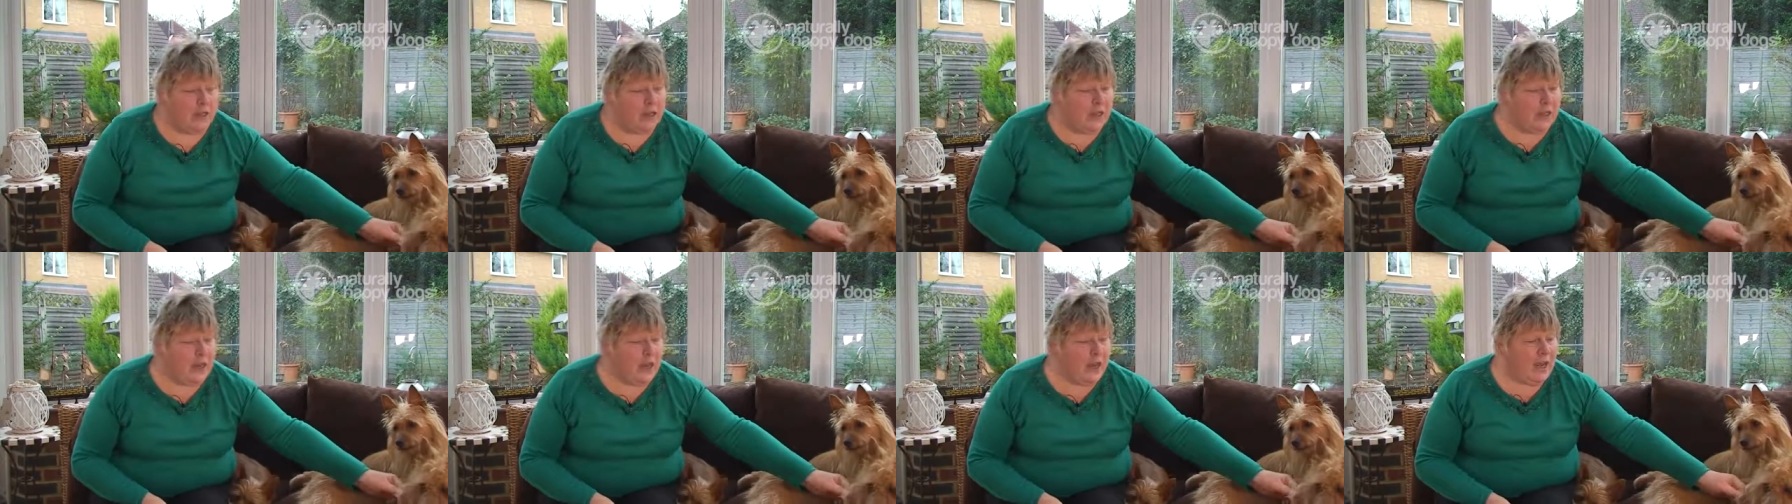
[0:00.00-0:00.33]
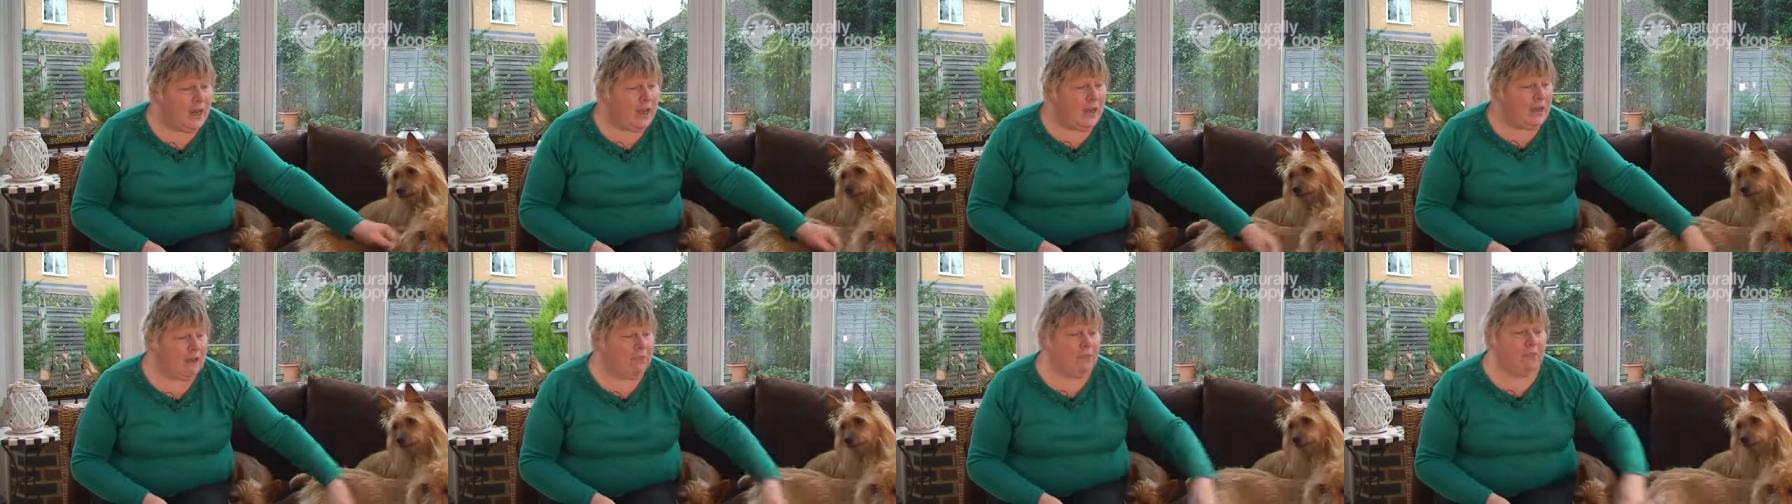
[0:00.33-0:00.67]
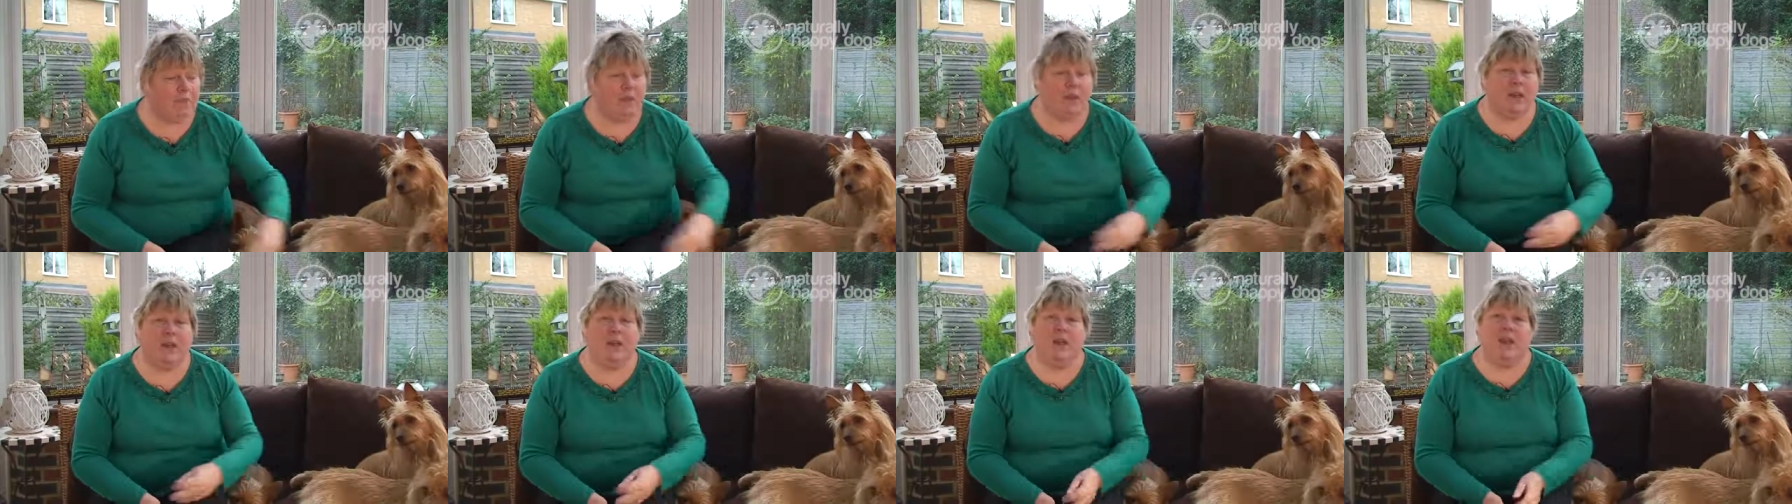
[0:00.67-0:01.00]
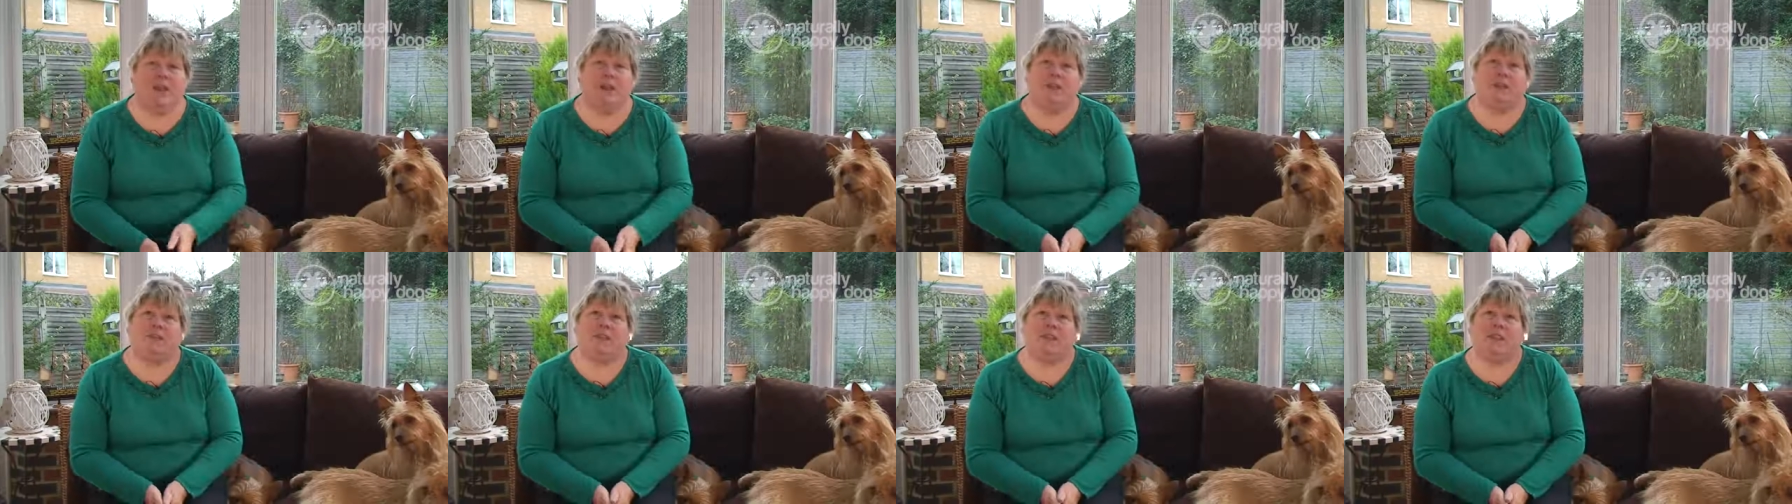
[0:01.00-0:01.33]
that
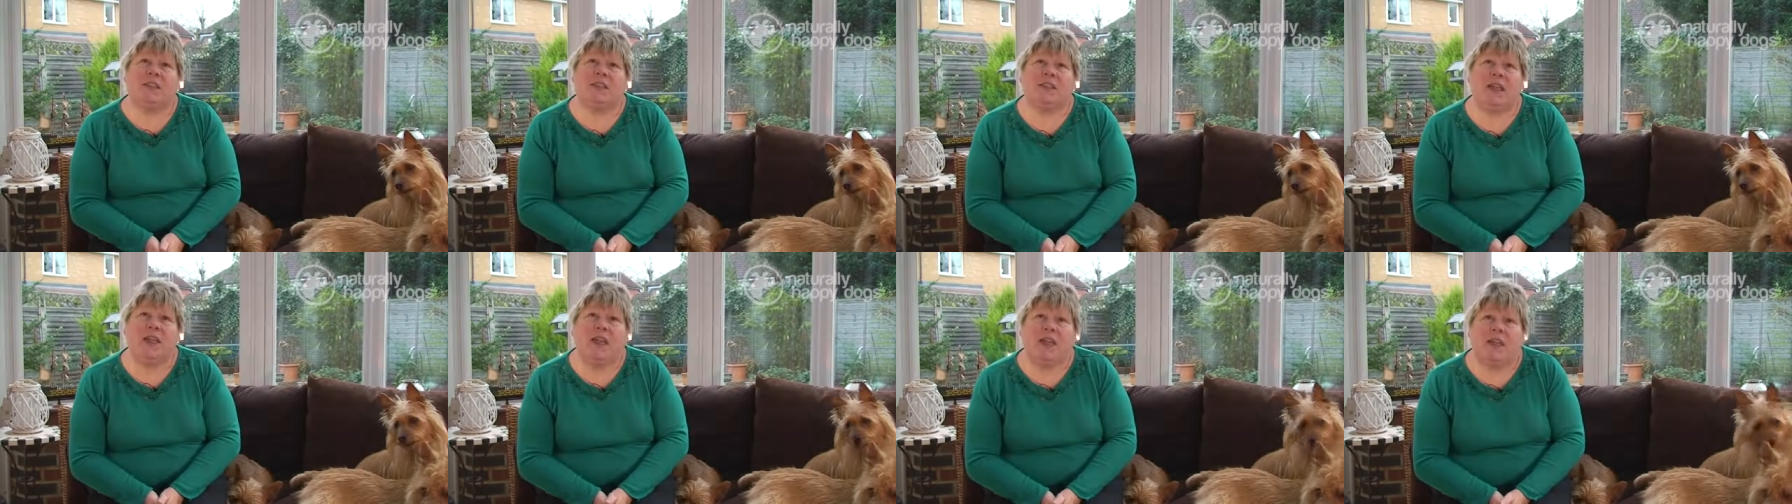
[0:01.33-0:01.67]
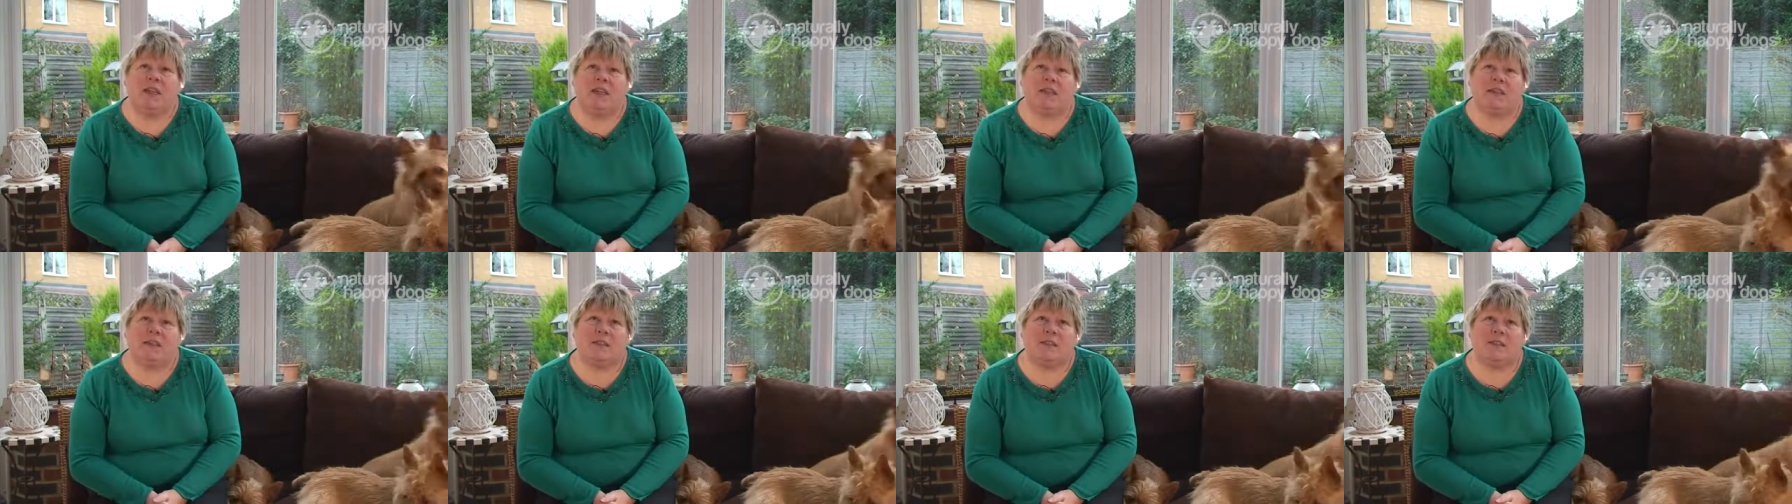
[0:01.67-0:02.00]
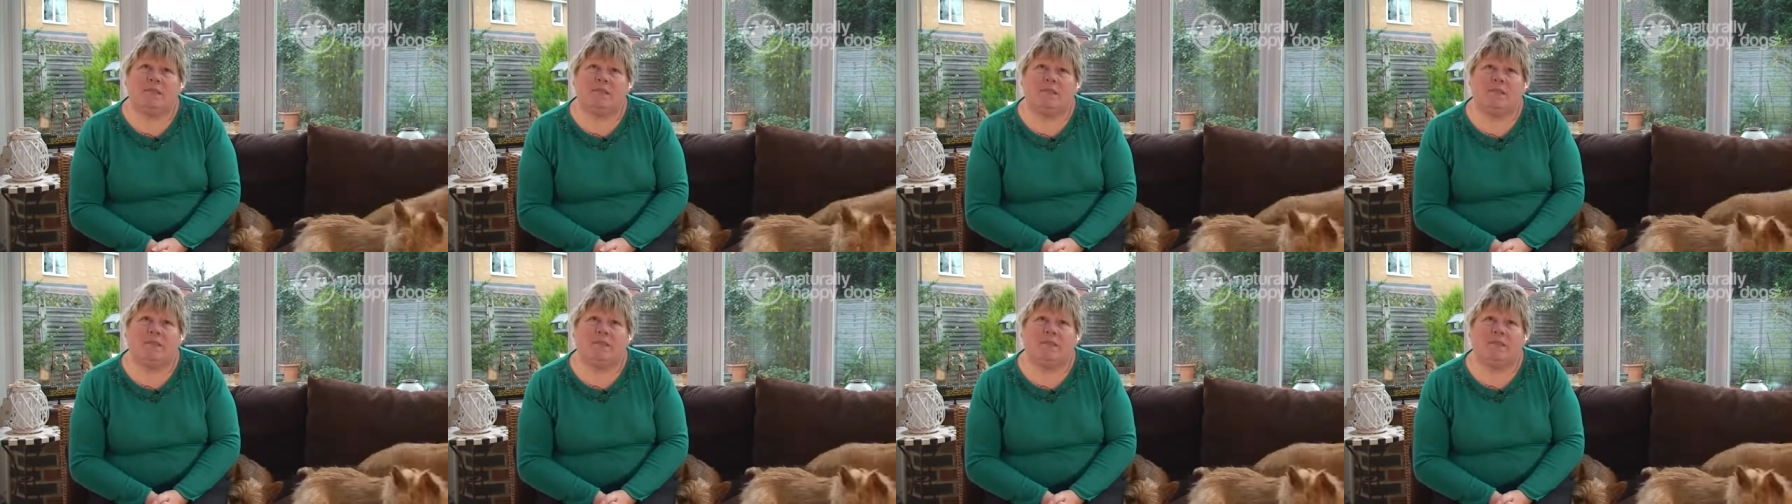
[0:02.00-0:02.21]
is for snakes.